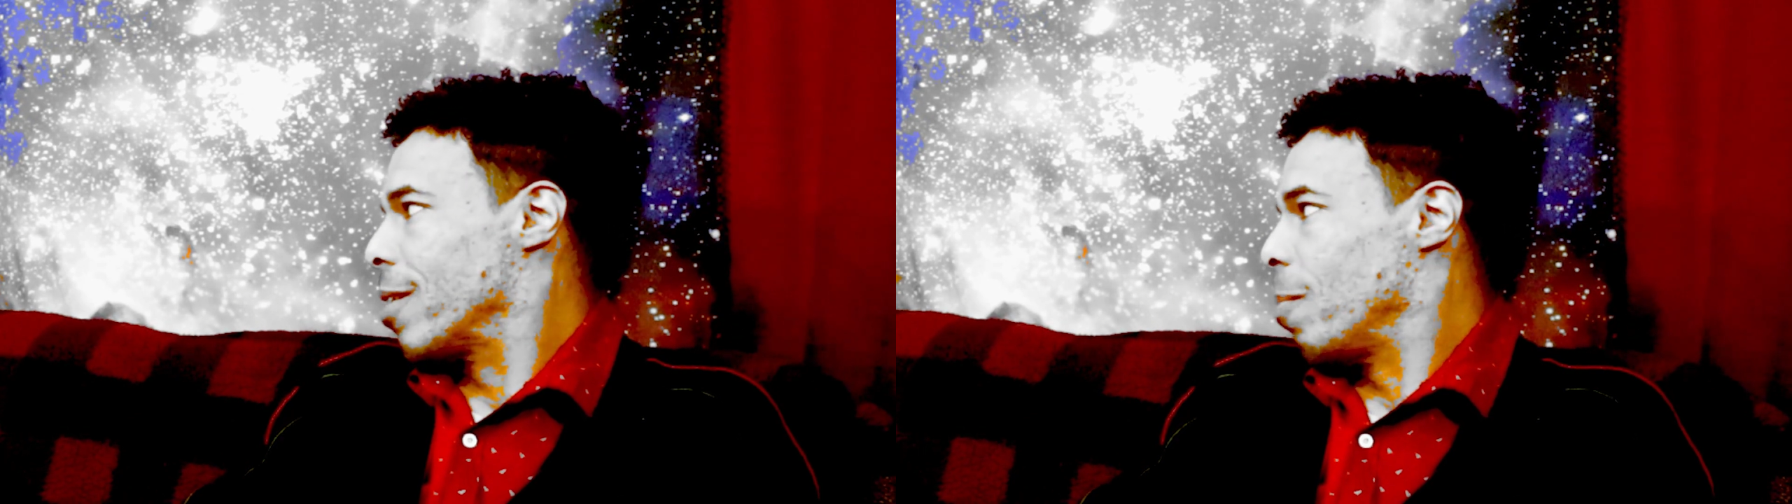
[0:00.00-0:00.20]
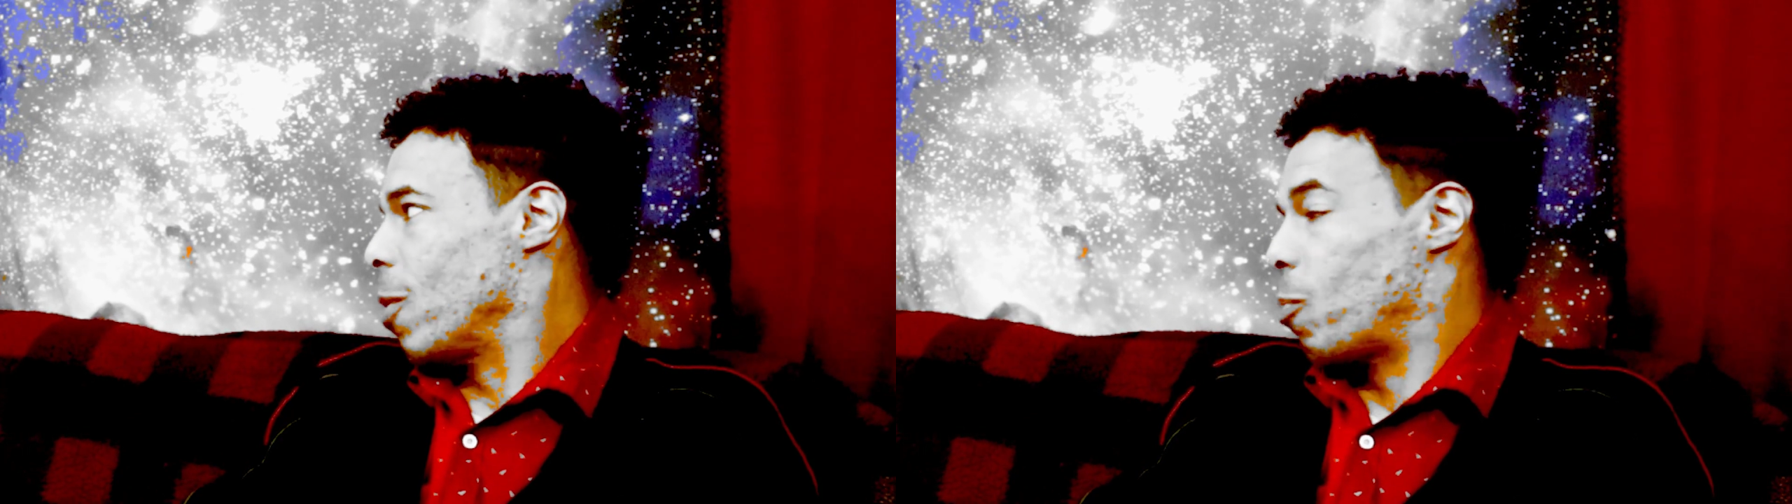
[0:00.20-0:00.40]

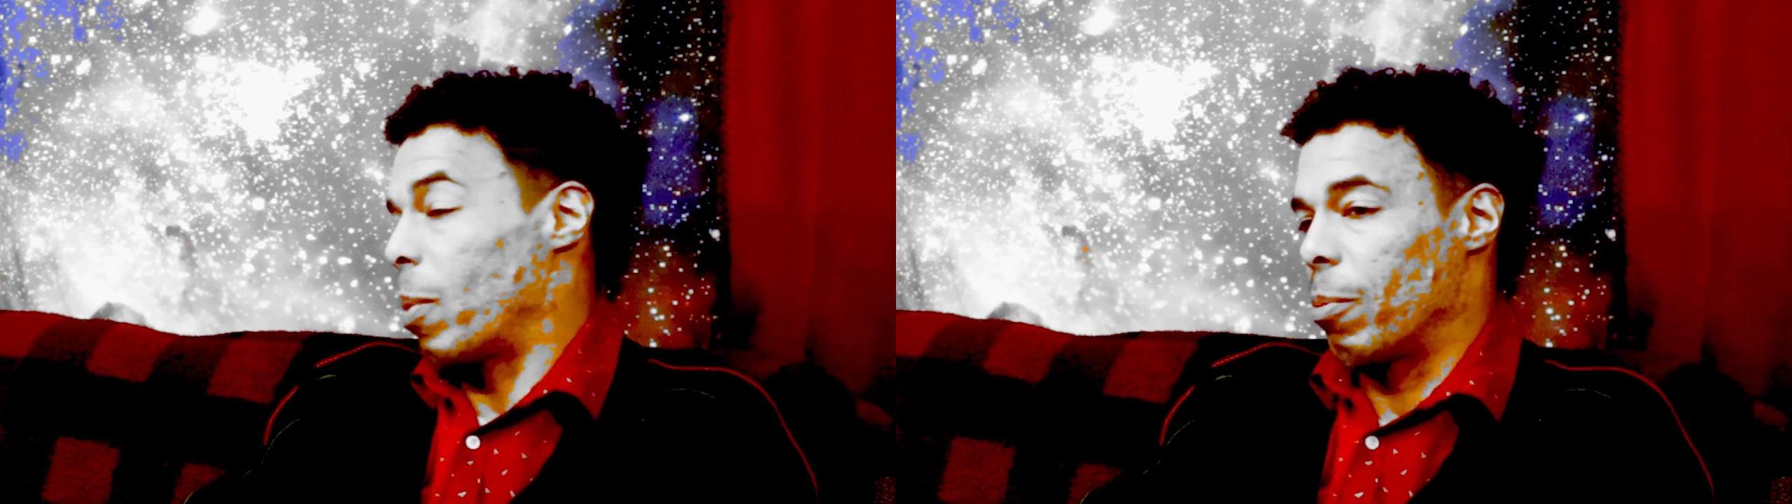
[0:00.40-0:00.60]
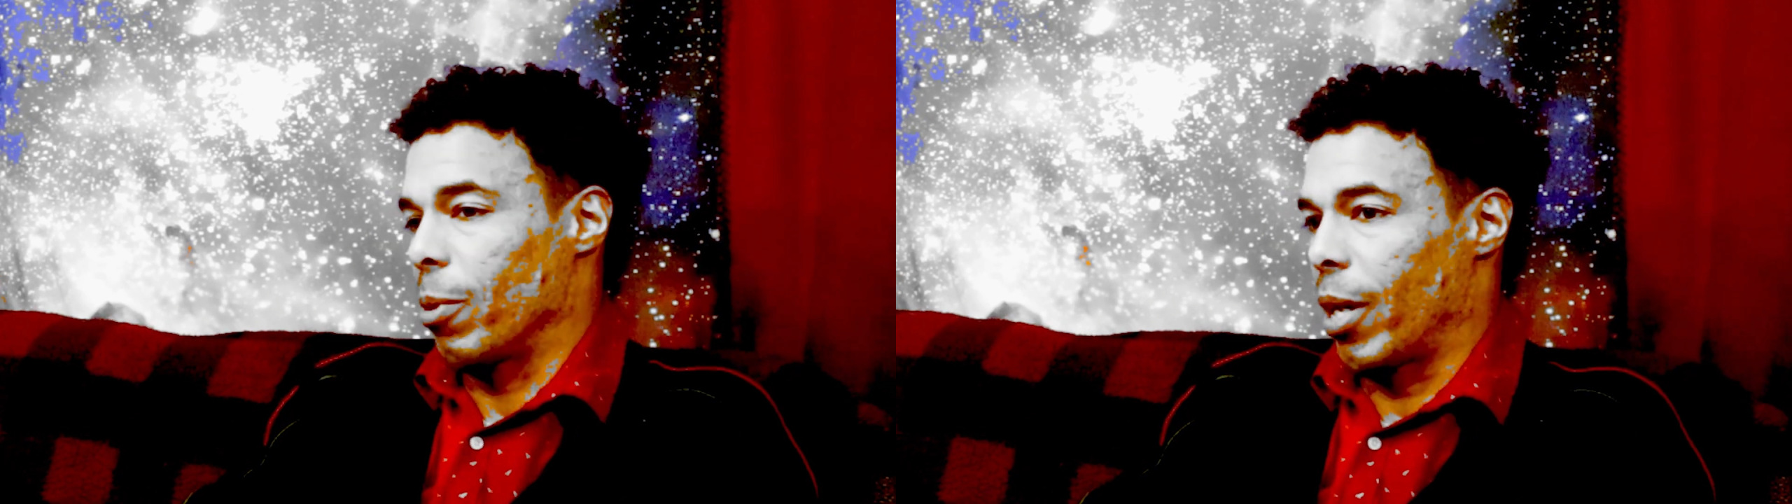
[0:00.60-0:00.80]
Mm-hmm. Most
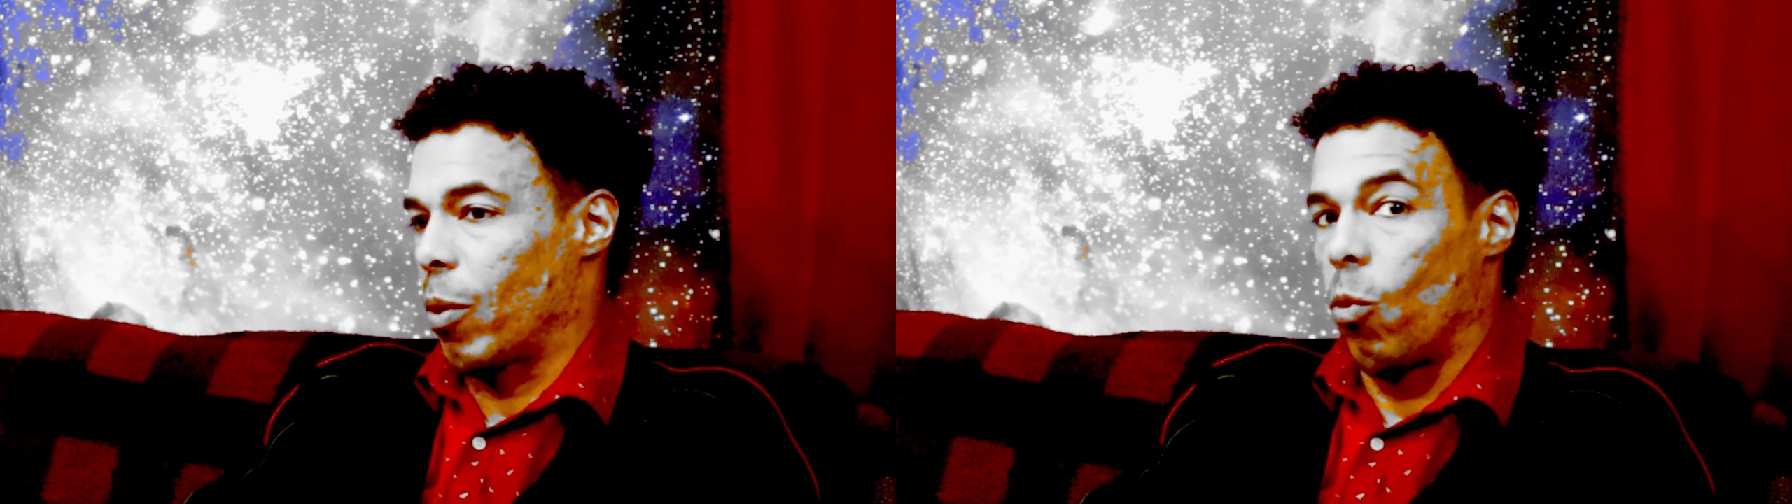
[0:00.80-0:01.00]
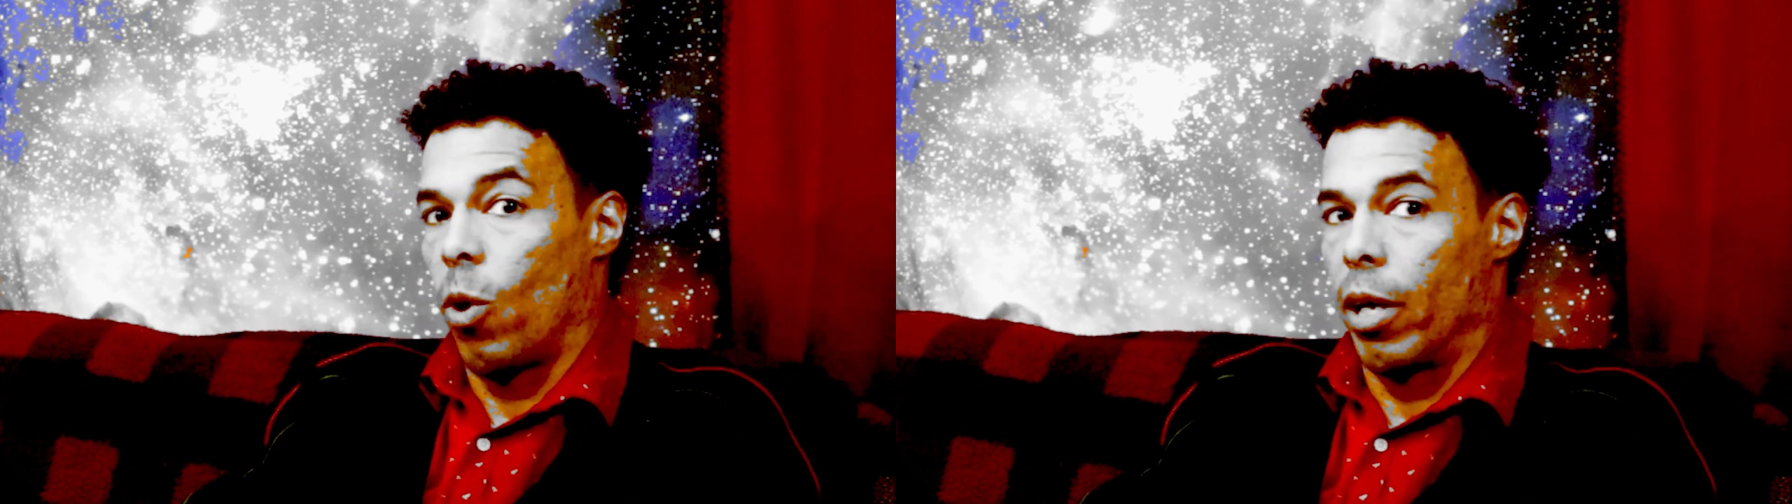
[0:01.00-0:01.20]
people
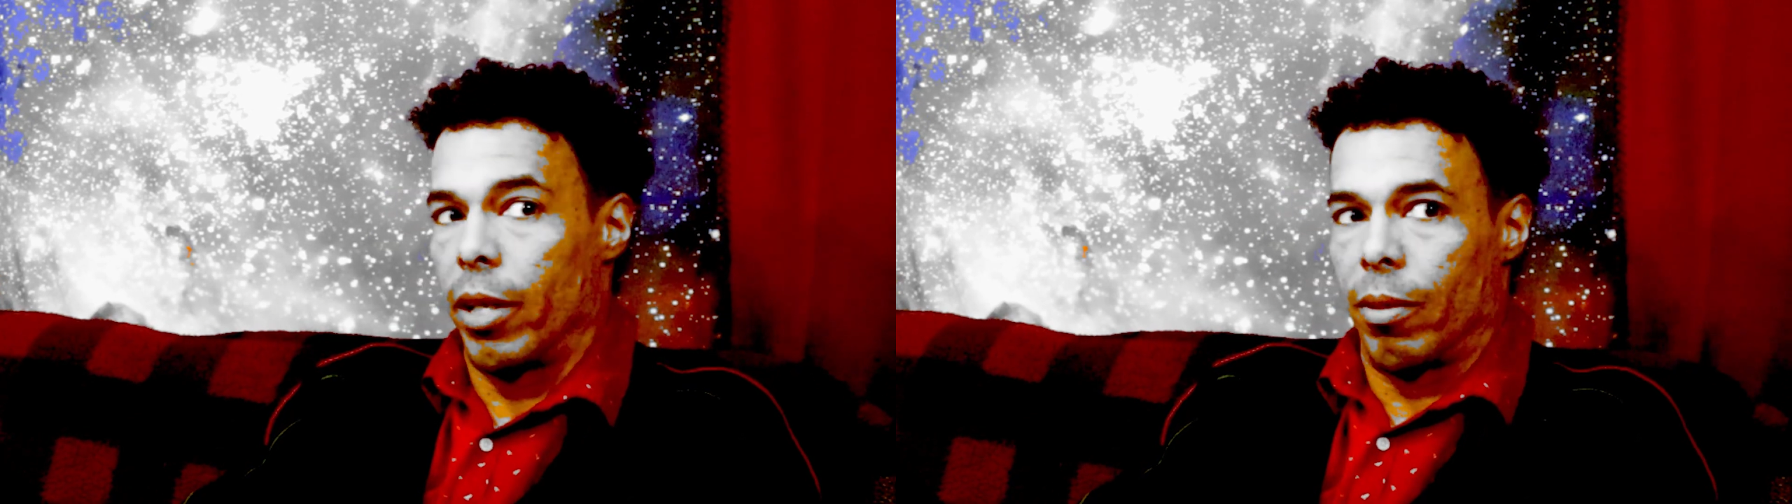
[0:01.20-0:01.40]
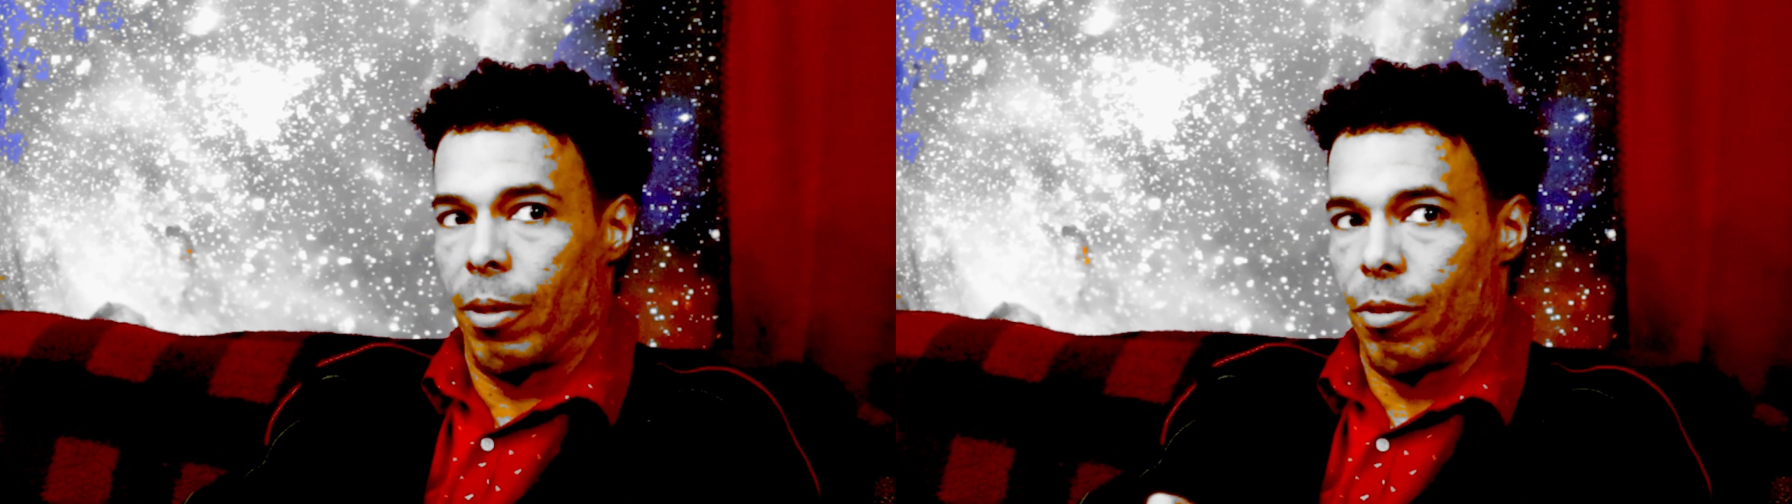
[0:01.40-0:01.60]
like
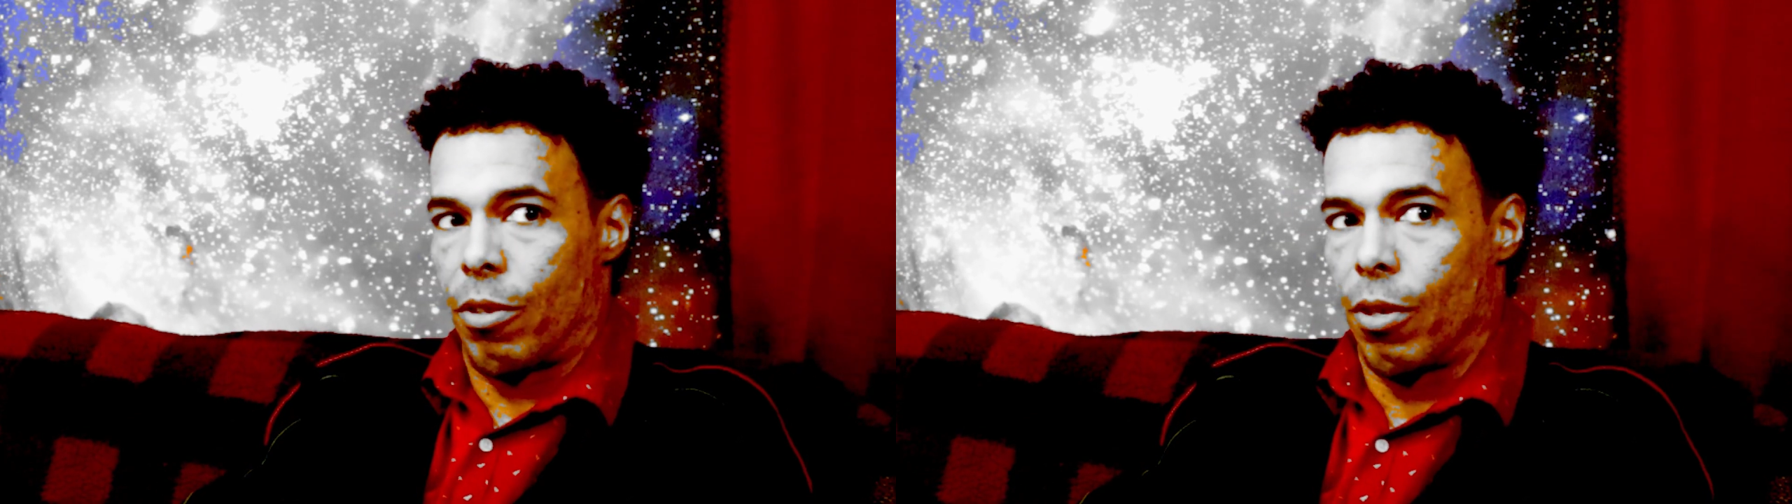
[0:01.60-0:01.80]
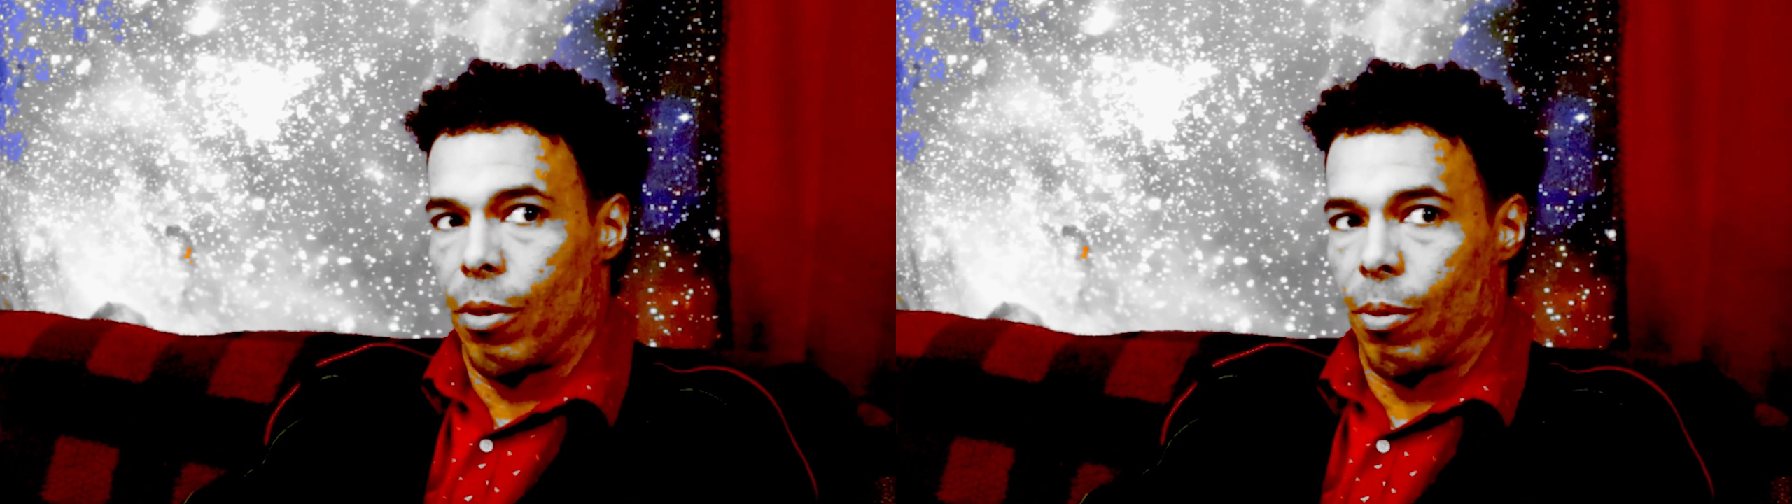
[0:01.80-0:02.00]
one or
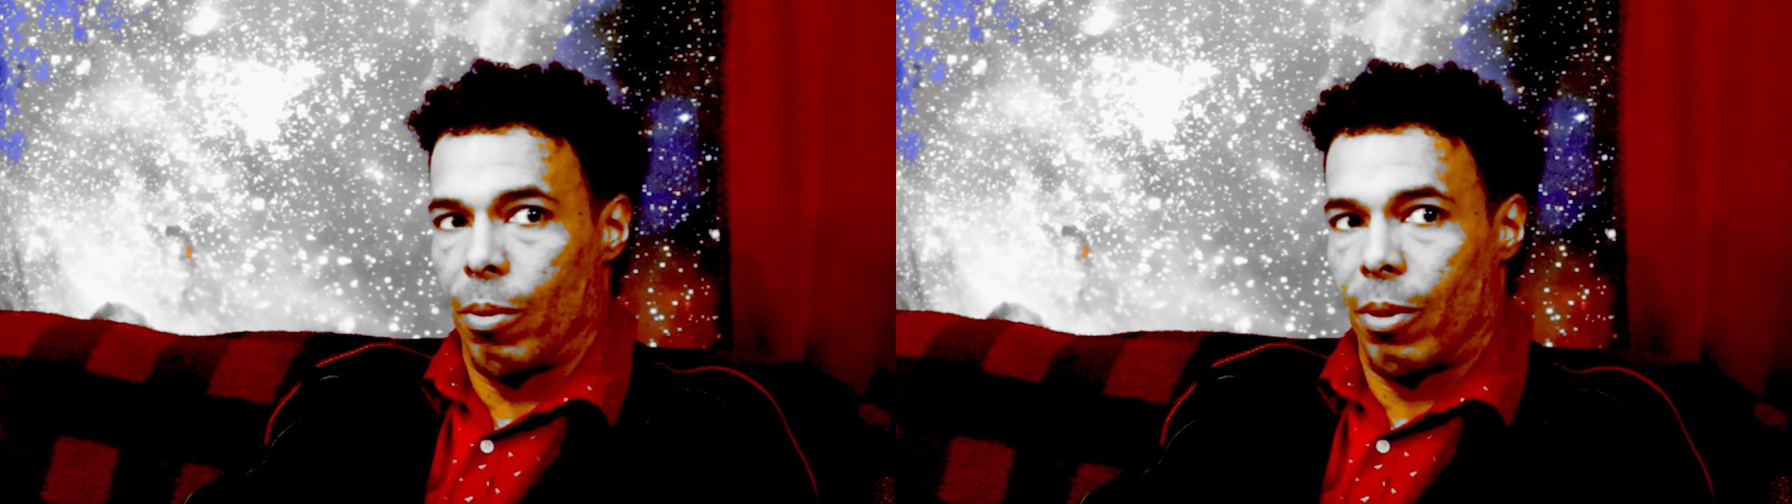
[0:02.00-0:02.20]
yeah. two.